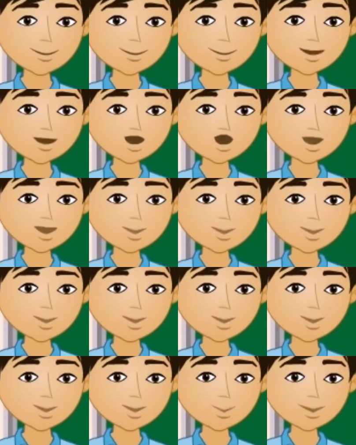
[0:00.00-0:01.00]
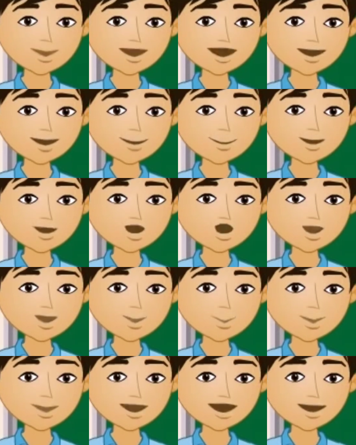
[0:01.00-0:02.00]
Next, 3 to the
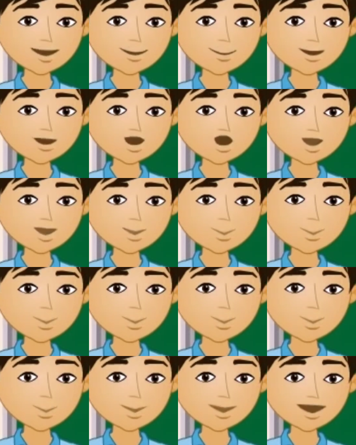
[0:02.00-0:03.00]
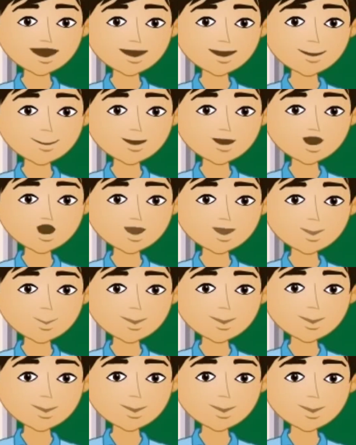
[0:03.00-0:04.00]
power of 3 is equal
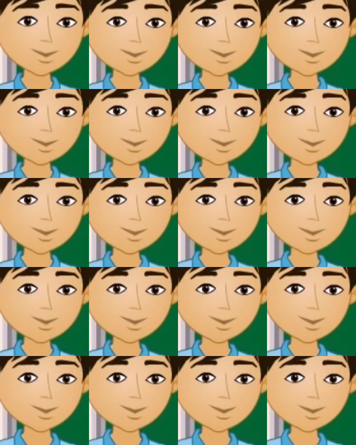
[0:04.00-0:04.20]
to